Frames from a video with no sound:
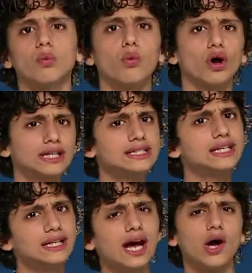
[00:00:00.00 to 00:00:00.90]
What is
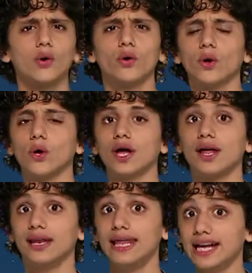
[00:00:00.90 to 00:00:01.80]
it now?
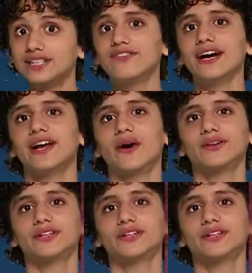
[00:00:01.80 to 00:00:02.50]
Let us find out.